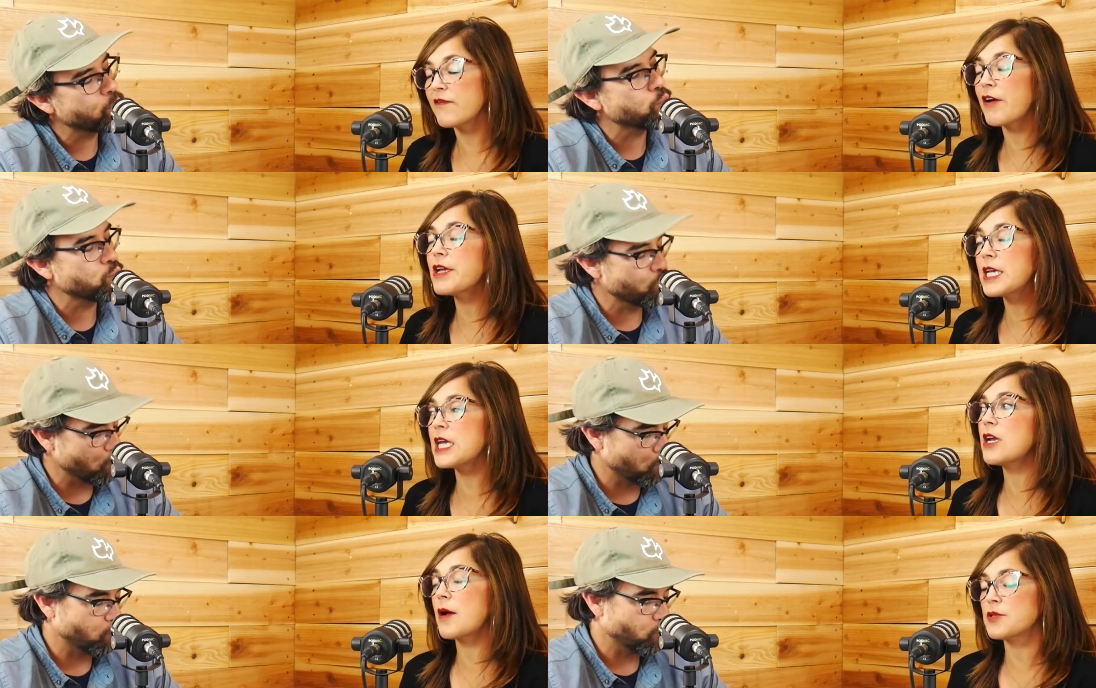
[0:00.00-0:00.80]
Speaker 1: very mm-hmm.
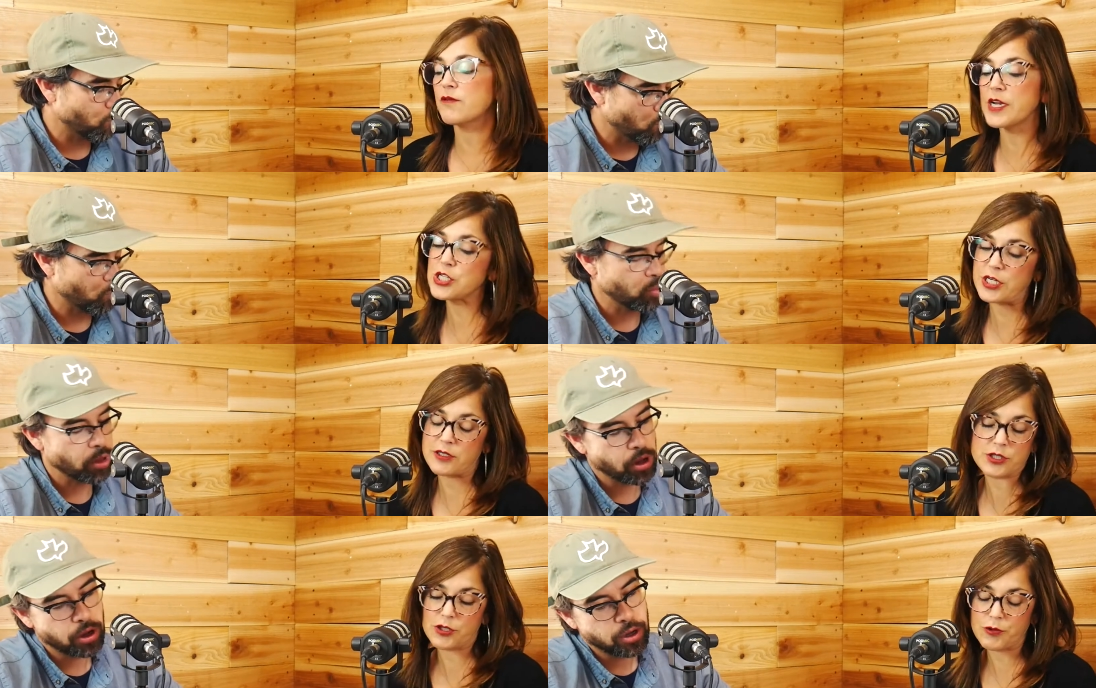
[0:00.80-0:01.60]
keen observation
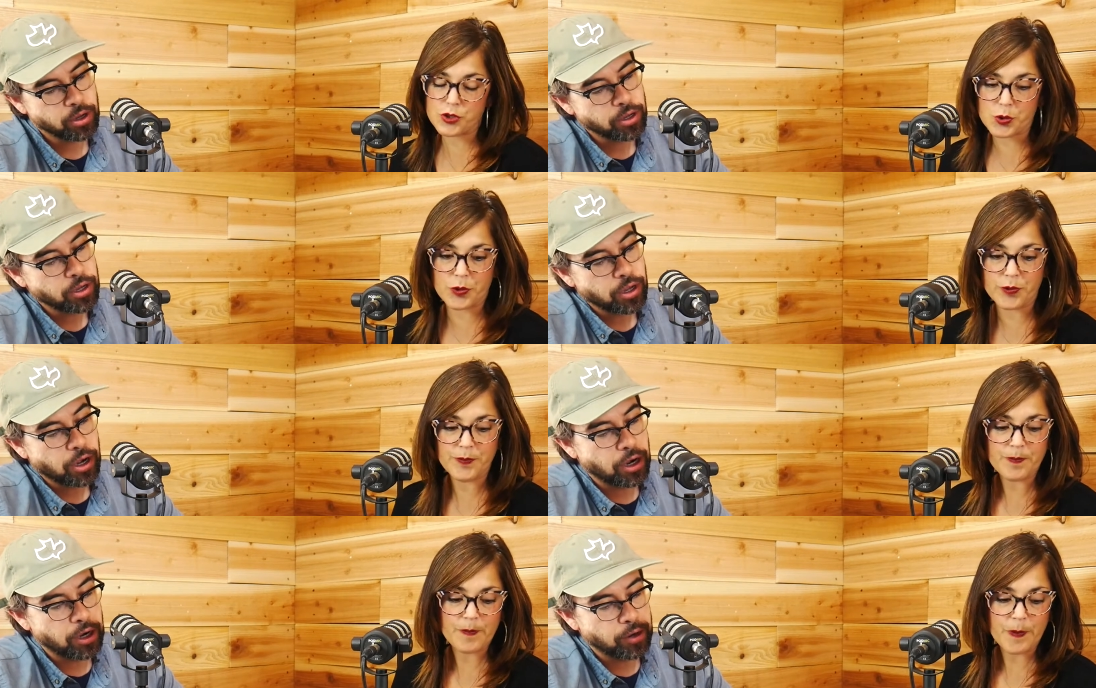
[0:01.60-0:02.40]
so true
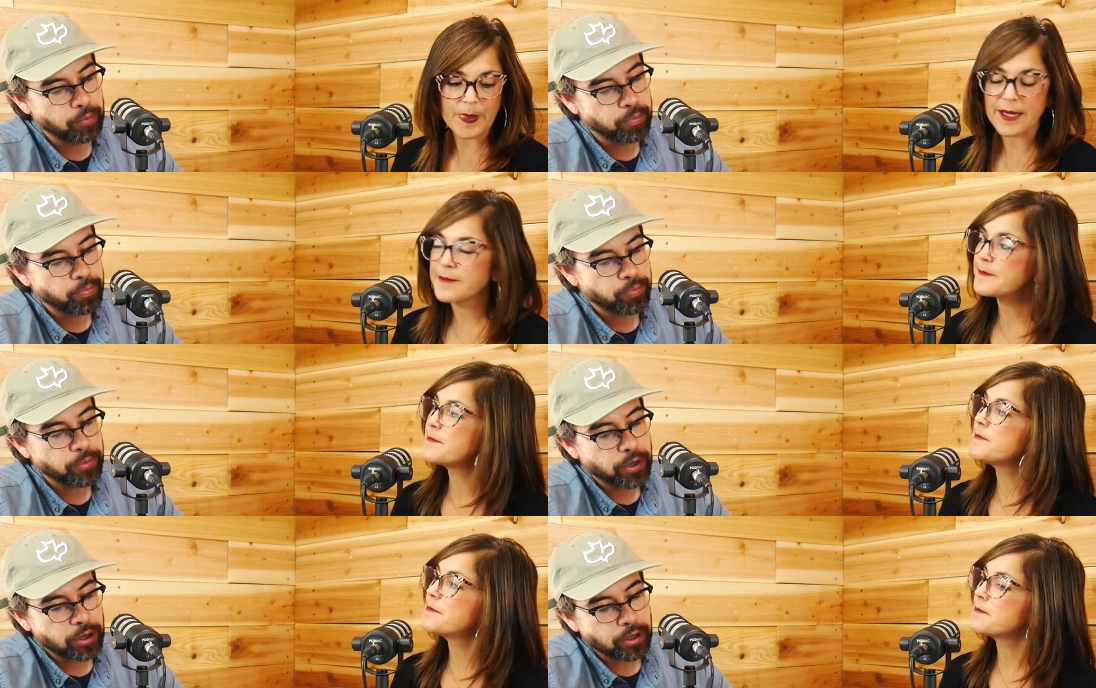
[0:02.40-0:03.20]
Speaker 2: um
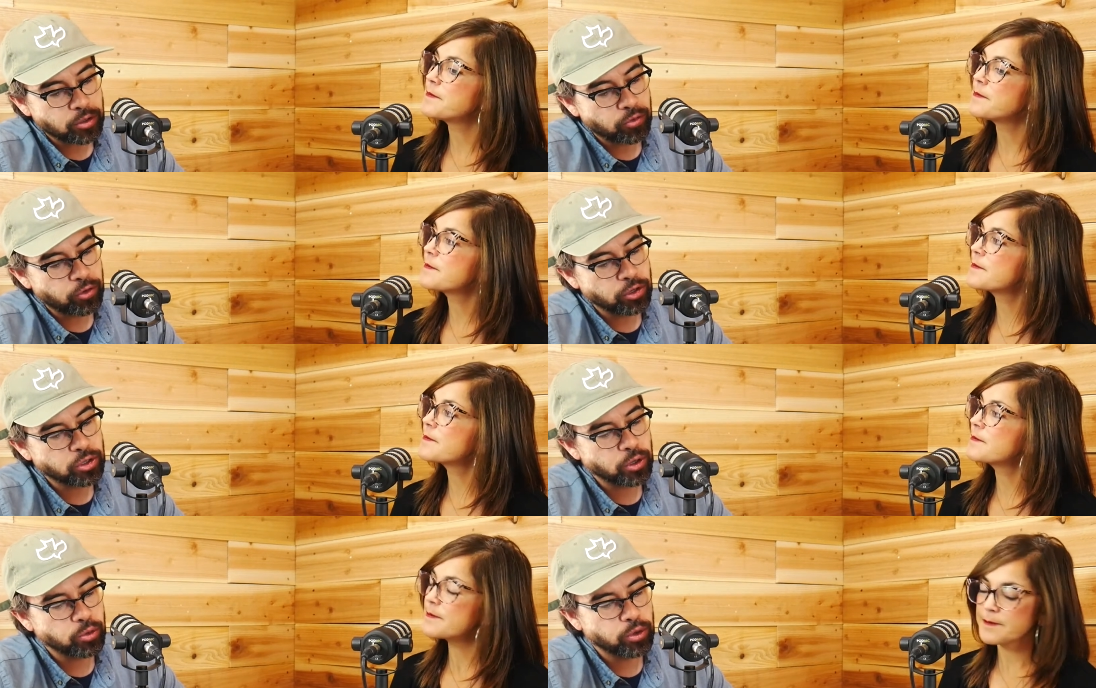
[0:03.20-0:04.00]
so verse
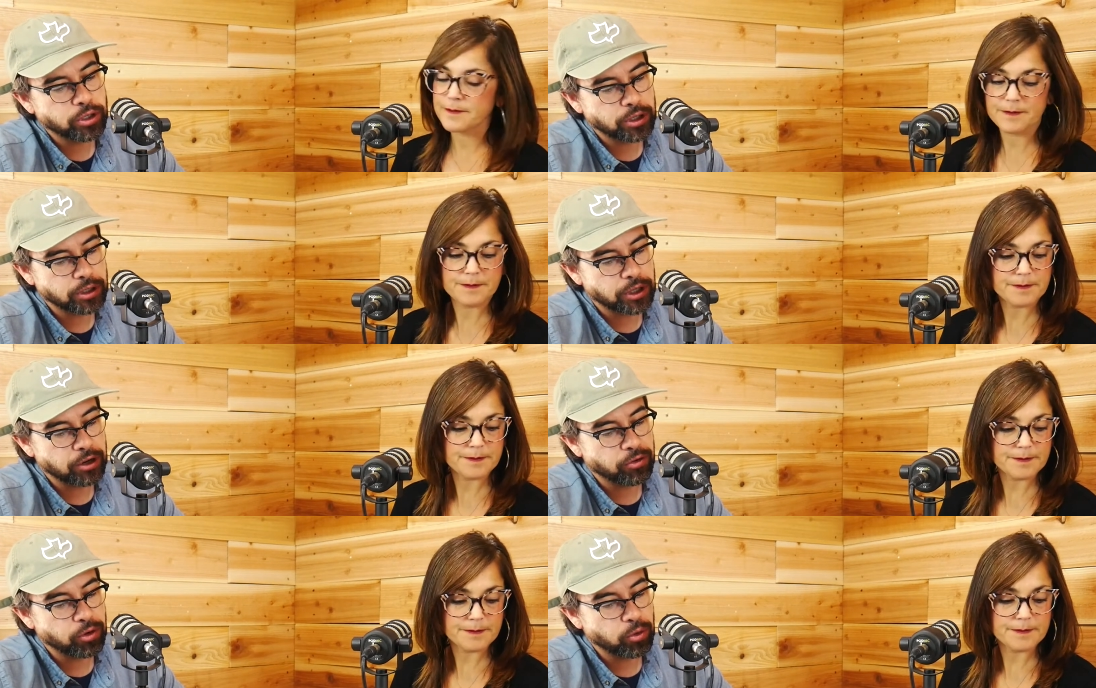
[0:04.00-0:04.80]
31 says
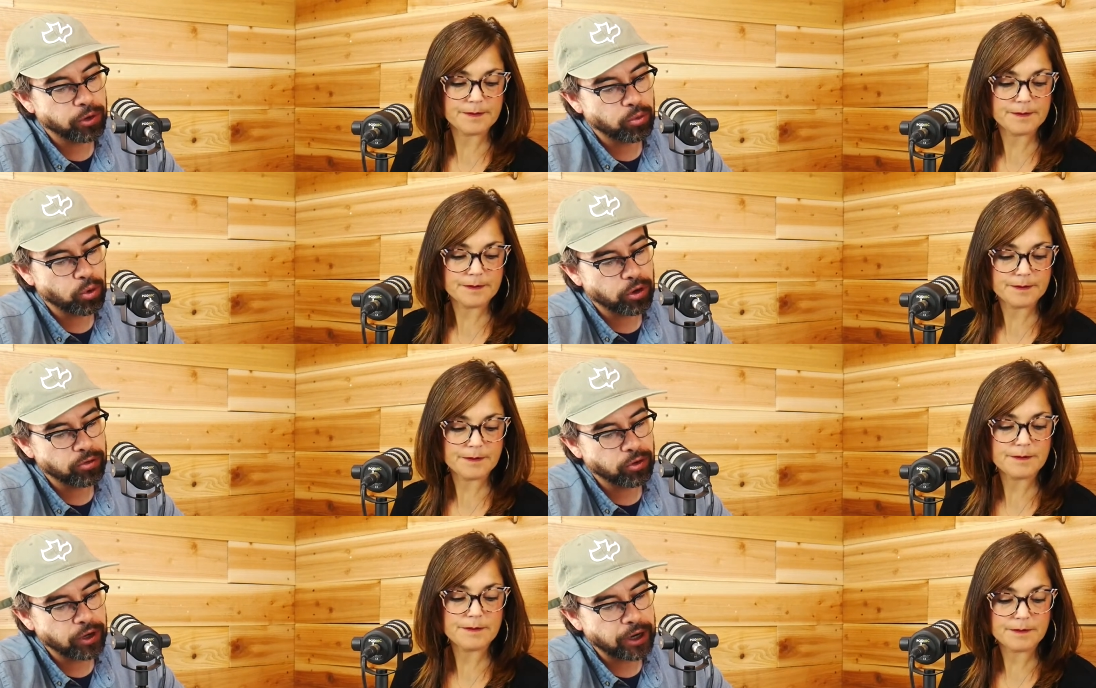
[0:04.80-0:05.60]
give her a reward of
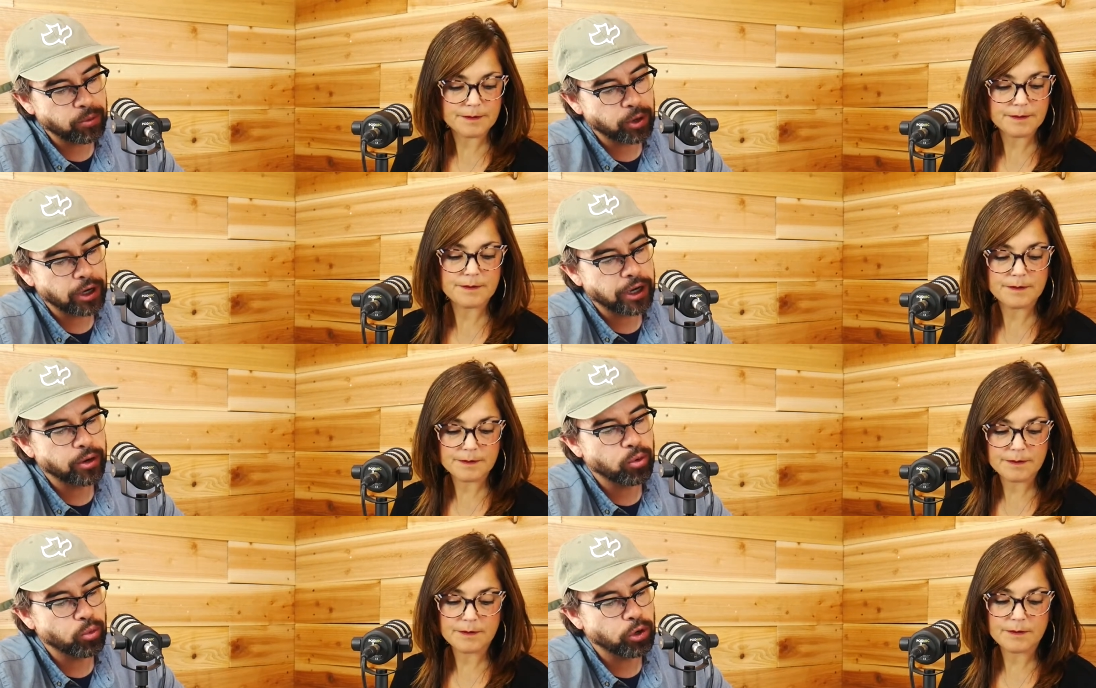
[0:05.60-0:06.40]
her labor and let
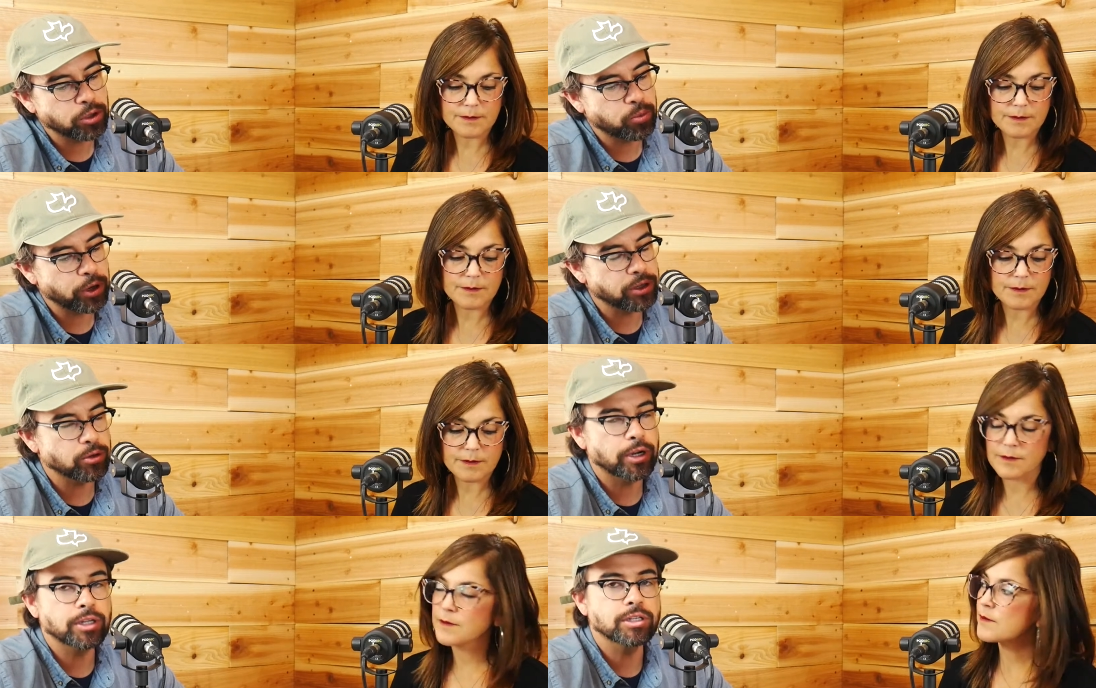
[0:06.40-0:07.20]
her works praise her
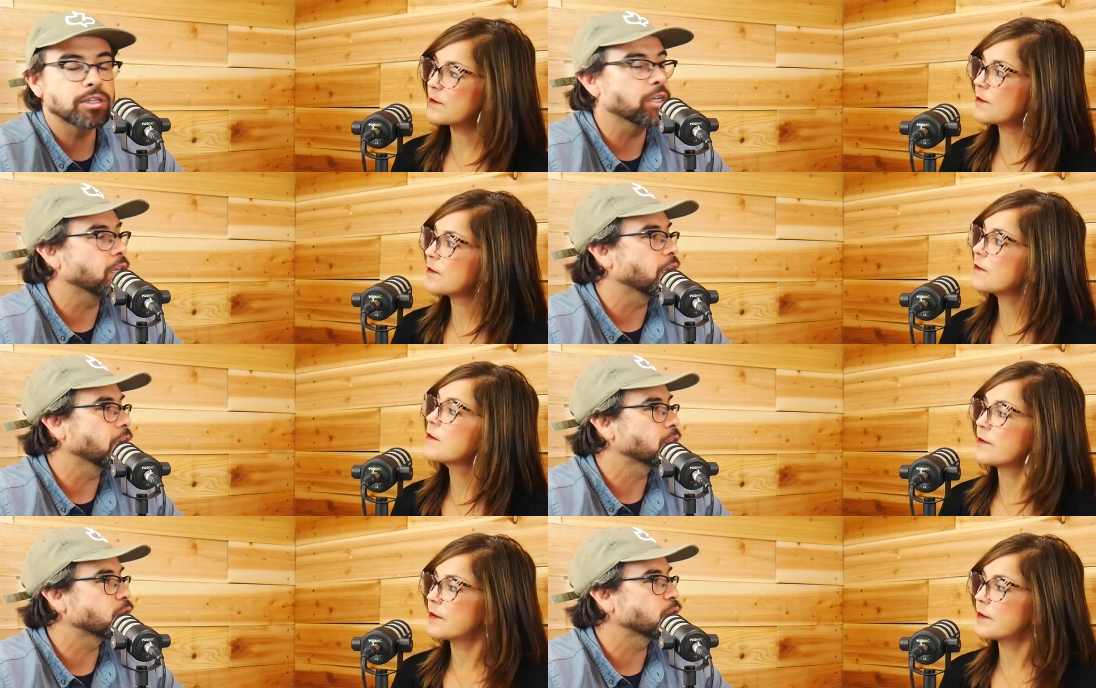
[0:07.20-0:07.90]
at the city gates